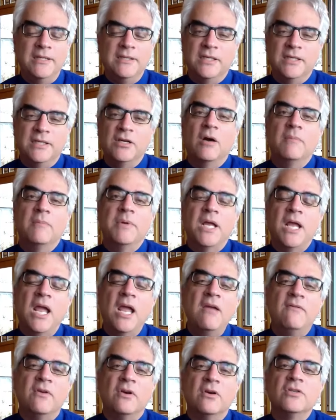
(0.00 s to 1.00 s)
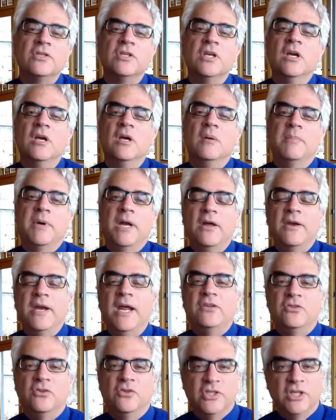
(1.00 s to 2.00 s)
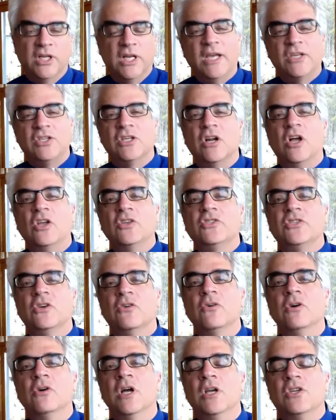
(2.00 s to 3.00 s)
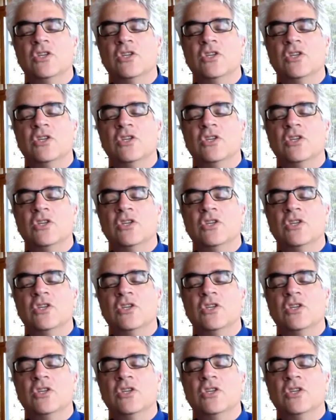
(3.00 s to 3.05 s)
and our behaviors but how natural selection also